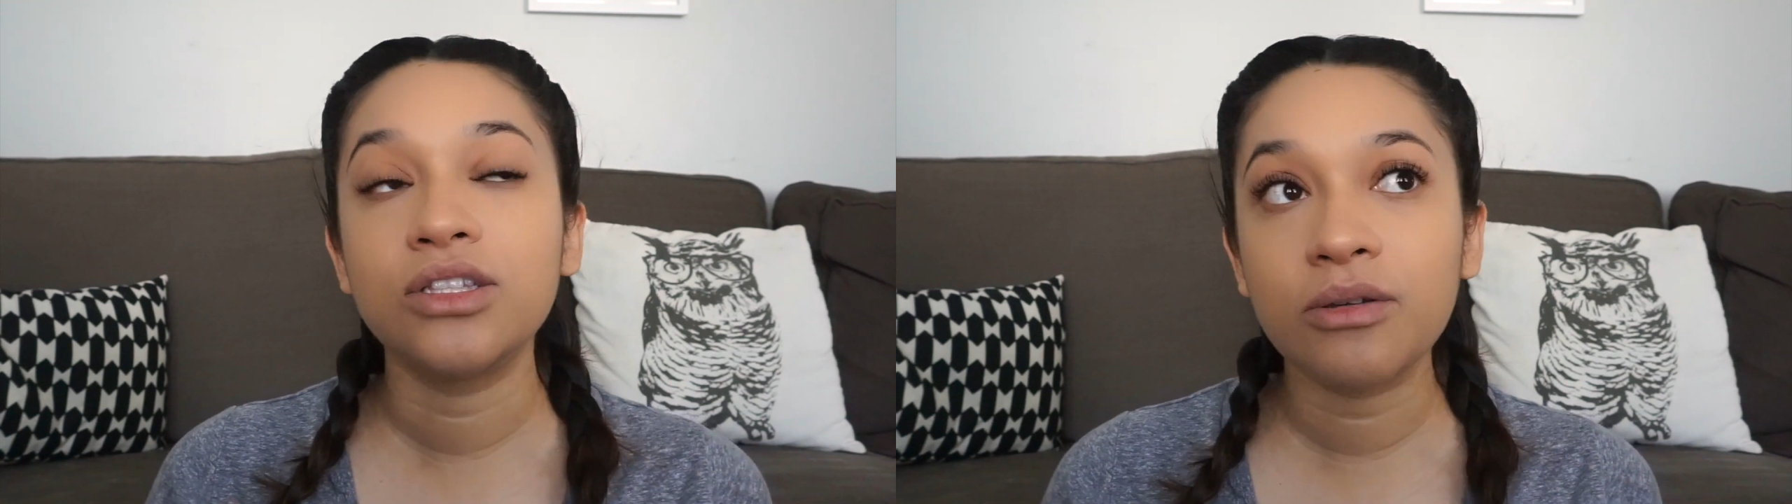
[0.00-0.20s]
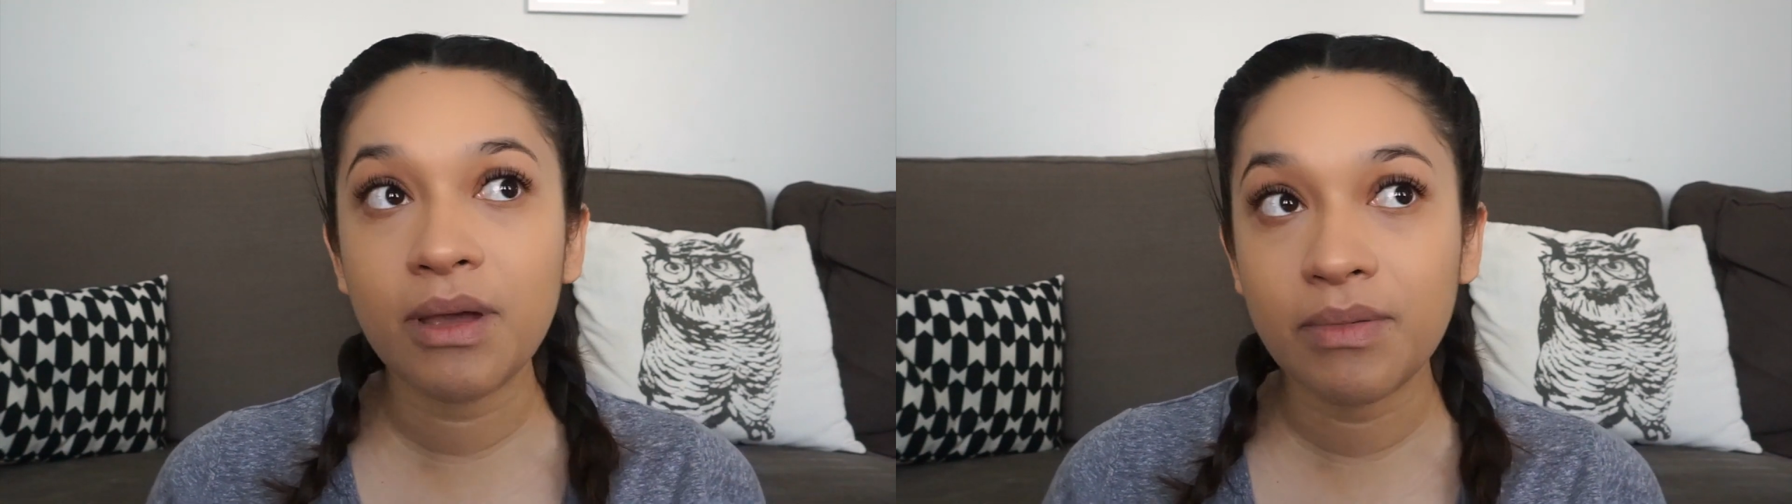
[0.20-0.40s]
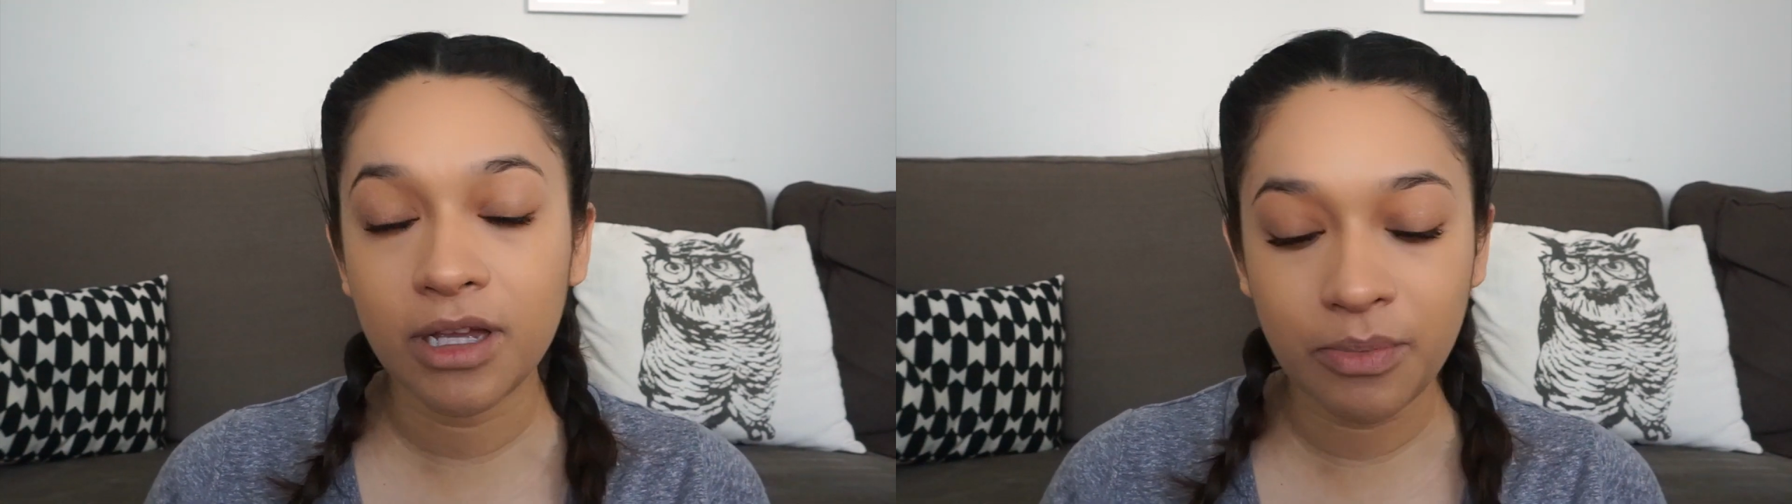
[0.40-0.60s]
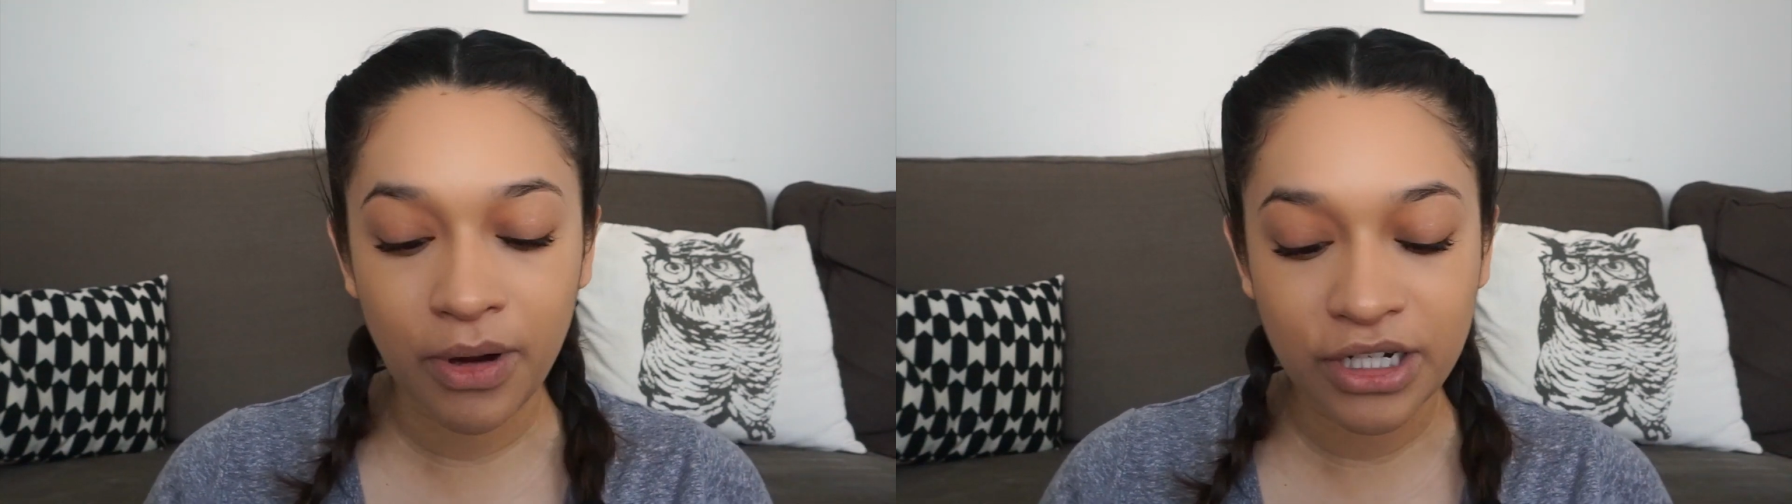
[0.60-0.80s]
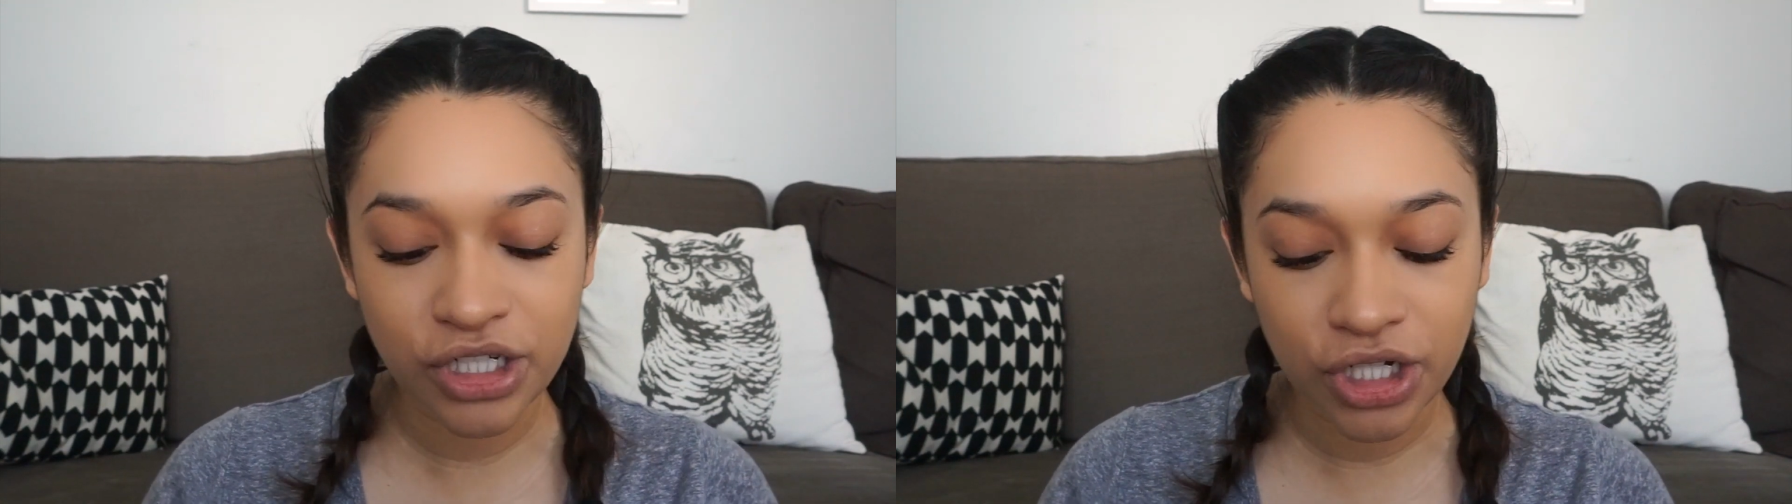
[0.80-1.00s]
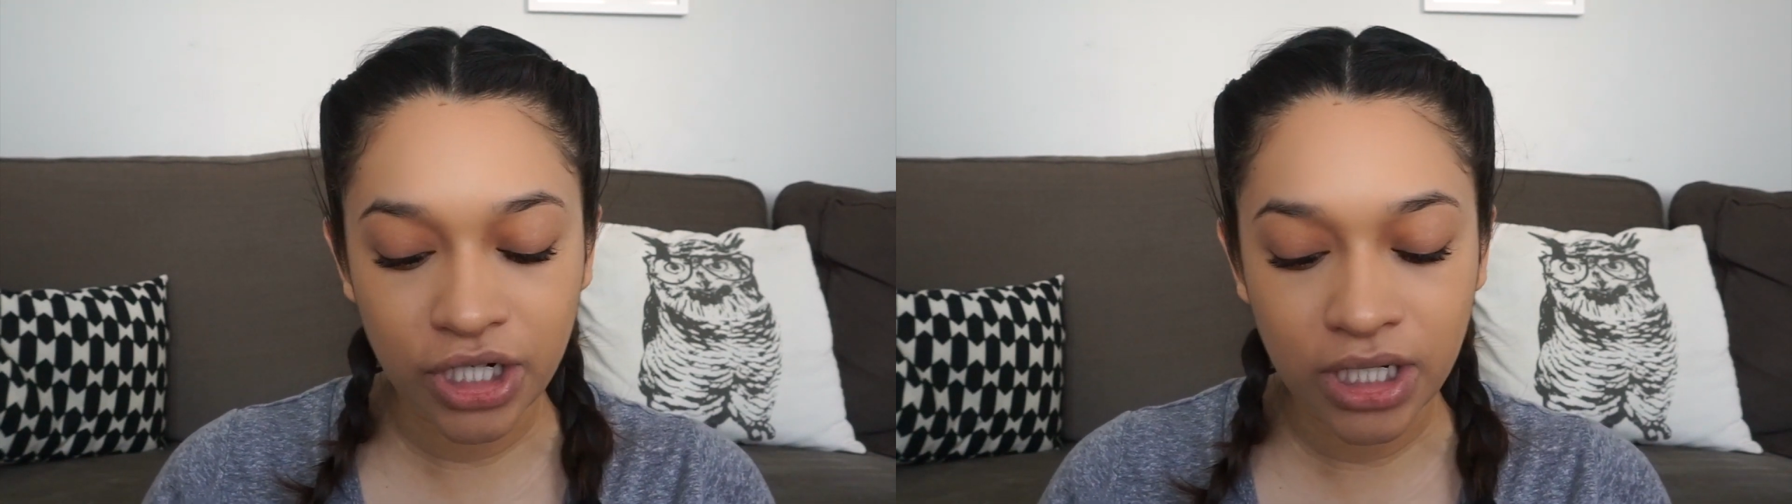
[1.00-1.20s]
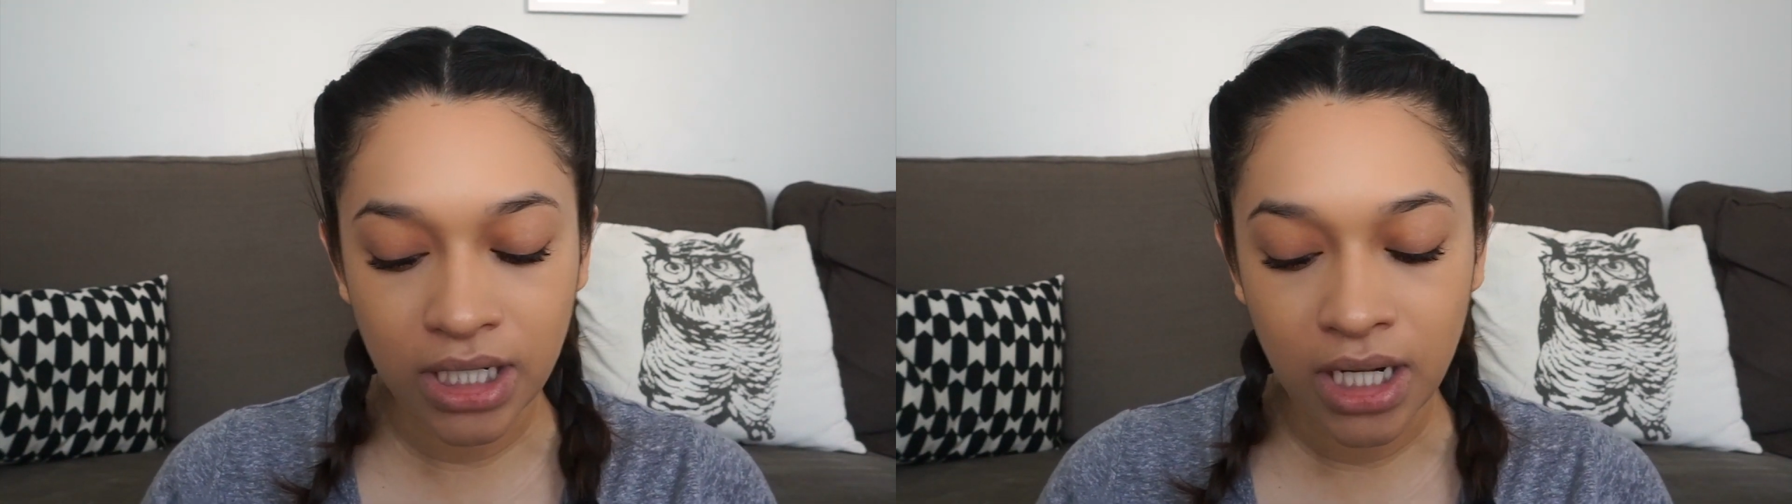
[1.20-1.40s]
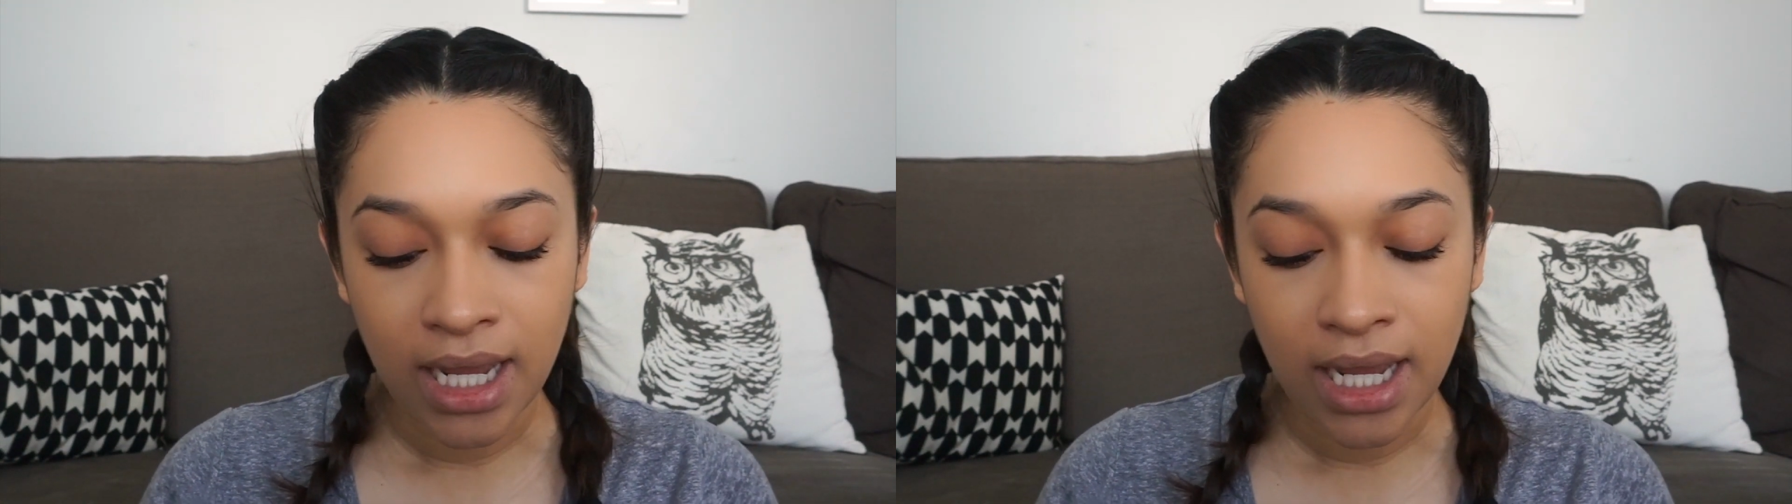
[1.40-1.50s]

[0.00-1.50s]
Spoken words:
took my blood pressure